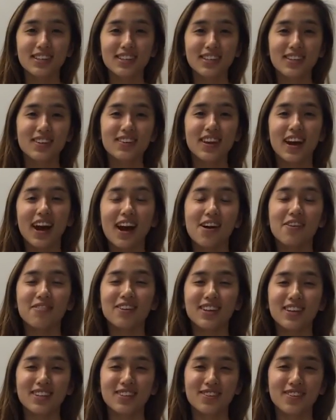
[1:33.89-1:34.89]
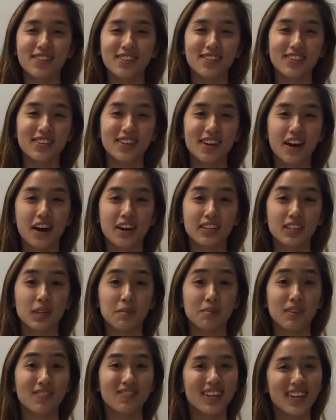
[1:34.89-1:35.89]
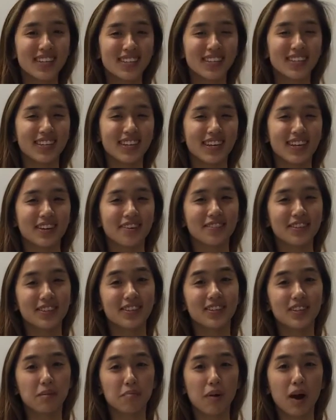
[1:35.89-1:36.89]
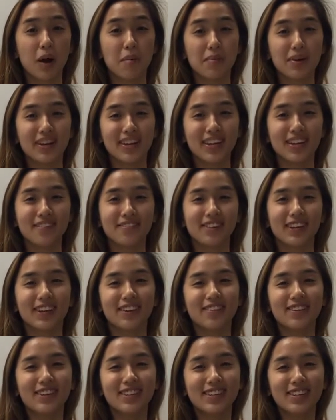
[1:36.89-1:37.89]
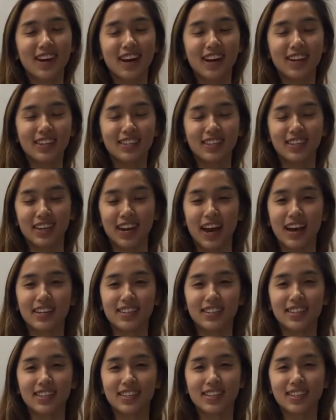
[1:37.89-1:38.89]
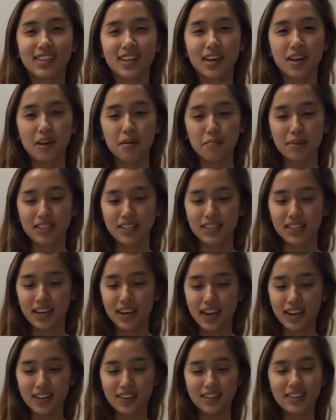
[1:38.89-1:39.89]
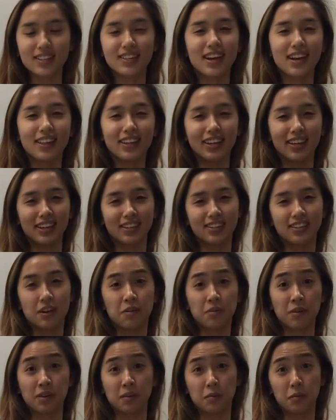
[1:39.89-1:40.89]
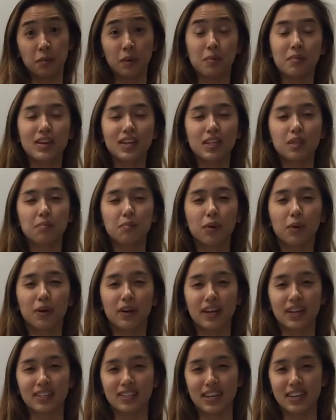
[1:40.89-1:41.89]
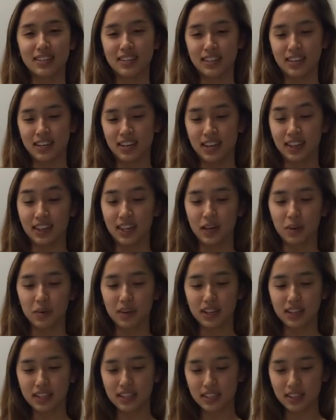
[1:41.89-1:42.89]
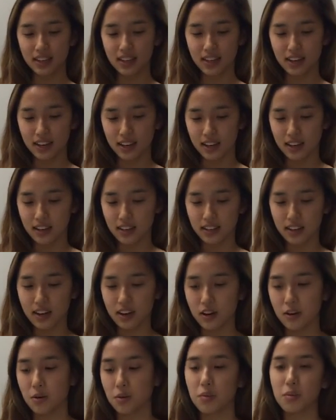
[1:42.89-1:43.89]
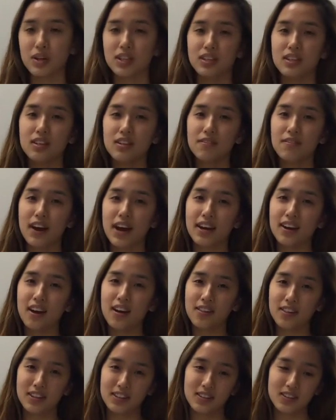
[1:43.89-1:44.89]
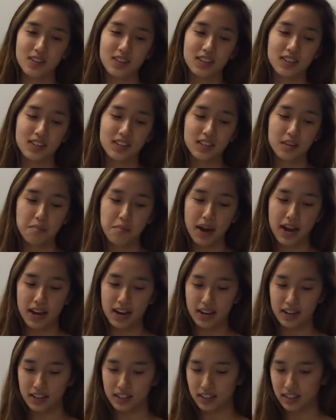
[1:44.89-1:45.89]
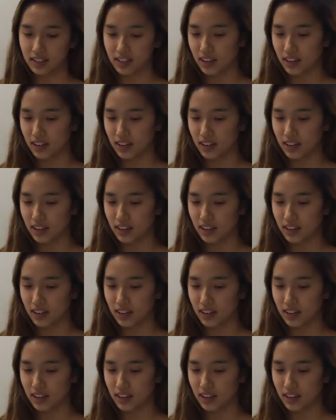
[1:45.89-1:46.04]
So now we'll introduce the concept of density, which is a property of liquids, solids, and gases. But today you can tell the kids that we'll be exploring density in liquids. So once you divide all the students into pairs